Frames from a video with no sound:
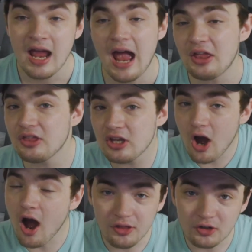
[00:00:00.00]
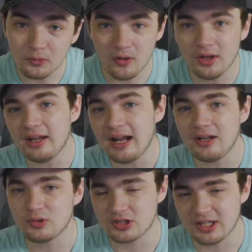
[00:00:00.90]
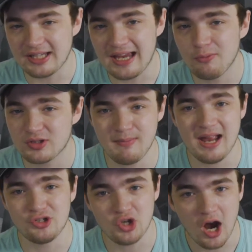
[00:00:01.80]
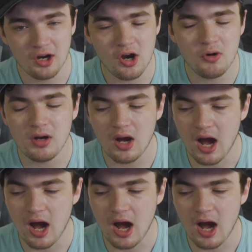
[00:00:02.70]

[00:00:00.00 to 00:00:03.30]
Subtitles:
And then the other one that I was looking at was Manjaro.